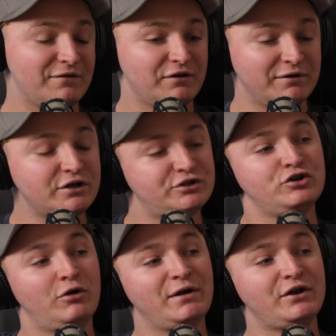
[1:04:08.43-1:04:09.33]
if they're in a
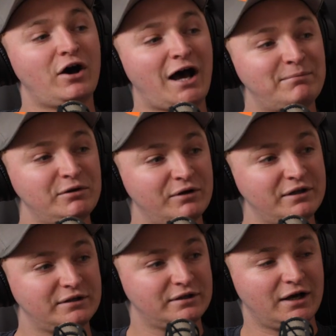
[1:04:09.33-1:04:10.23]
job they're not happy
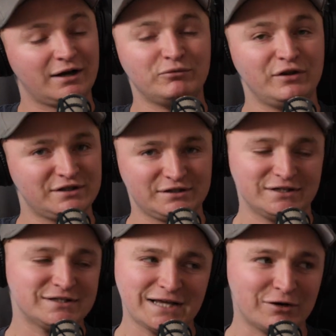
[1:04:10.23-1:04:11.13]
with, and this
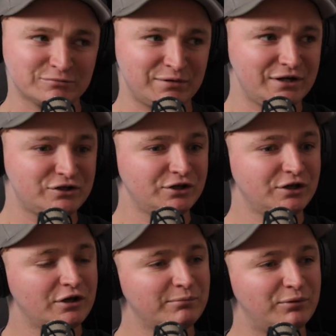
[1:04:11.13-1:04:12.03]
isn't a sales pitch,
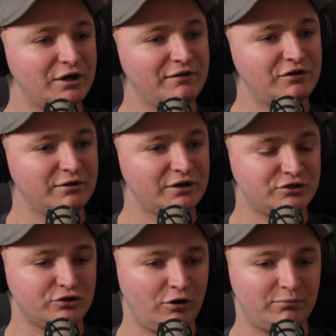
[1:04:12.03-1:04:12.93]
but if you're in
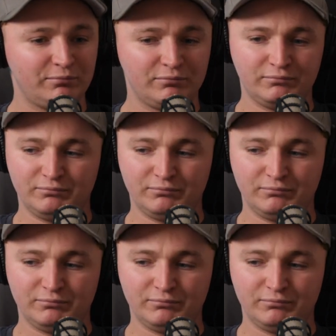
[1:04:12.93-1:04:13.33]
a job,